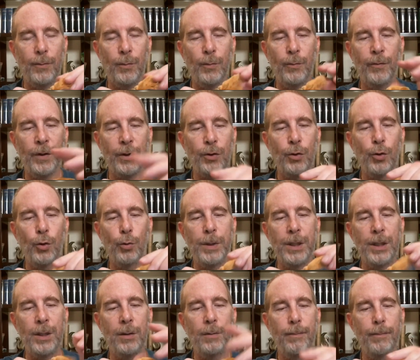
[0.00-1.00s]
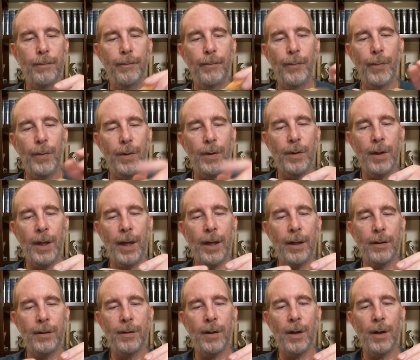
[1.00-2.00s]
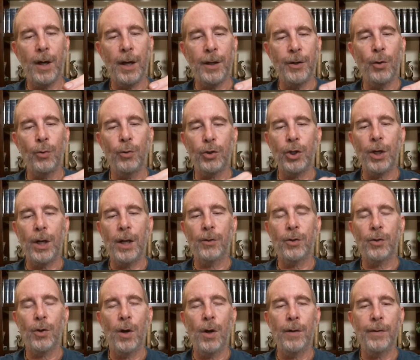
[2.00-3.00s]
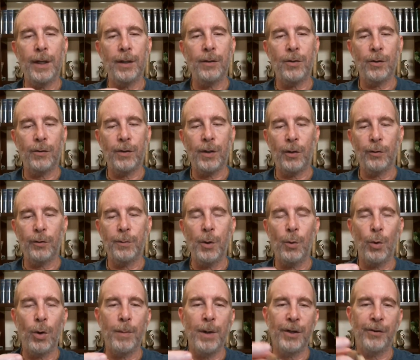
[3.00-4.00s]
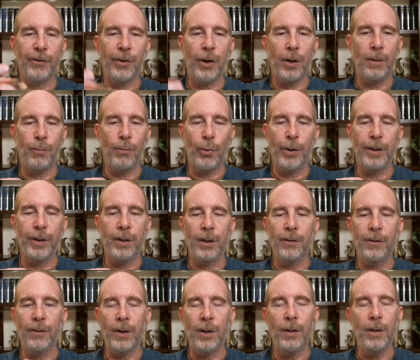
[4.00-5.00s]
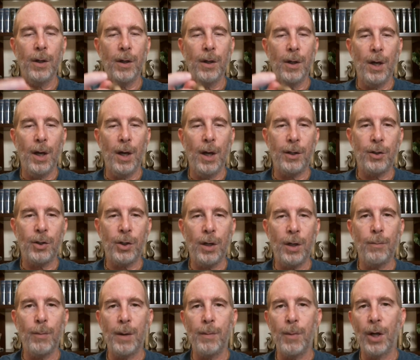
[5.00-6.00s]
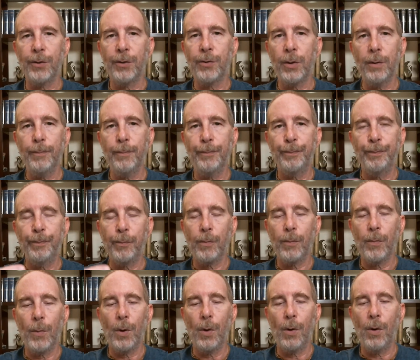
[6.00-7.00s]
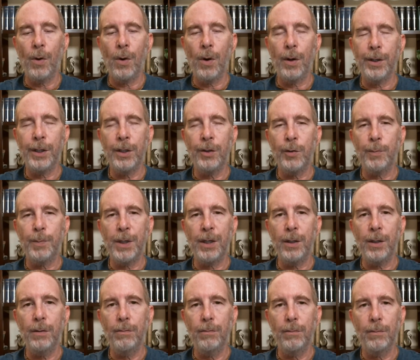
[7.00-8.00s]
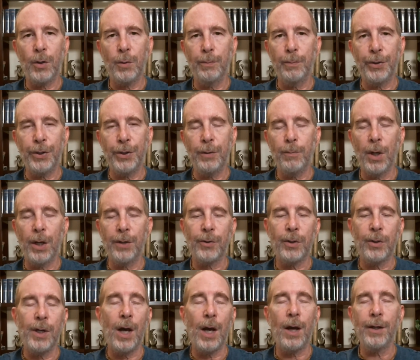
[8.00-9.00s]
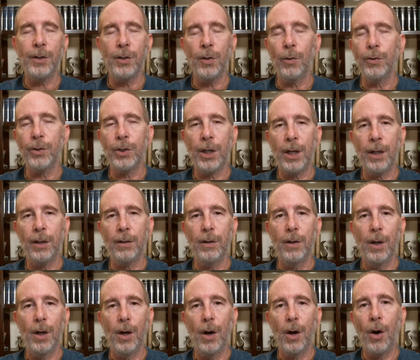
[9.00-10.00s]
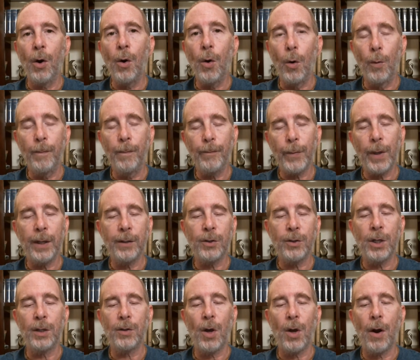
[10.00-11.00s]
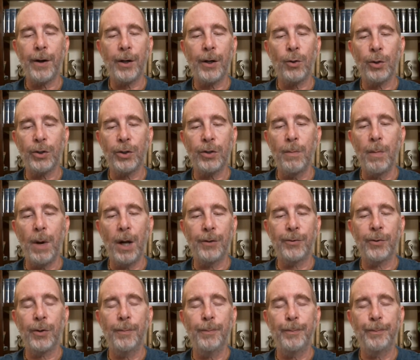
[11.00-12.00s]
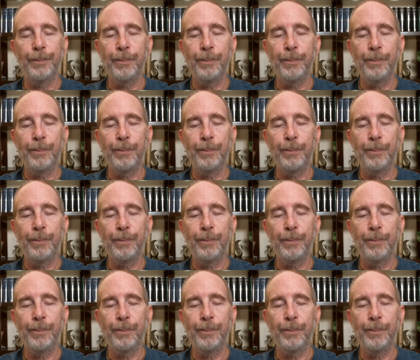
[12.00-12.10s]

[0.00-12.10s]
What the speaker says: Vishnu bead that I don't chant on. That just tells me where my starting point is. And I chant my mantra on each bead, complete mantra. Now, I don't chant Om. I chant the Hari-Krishna mantra.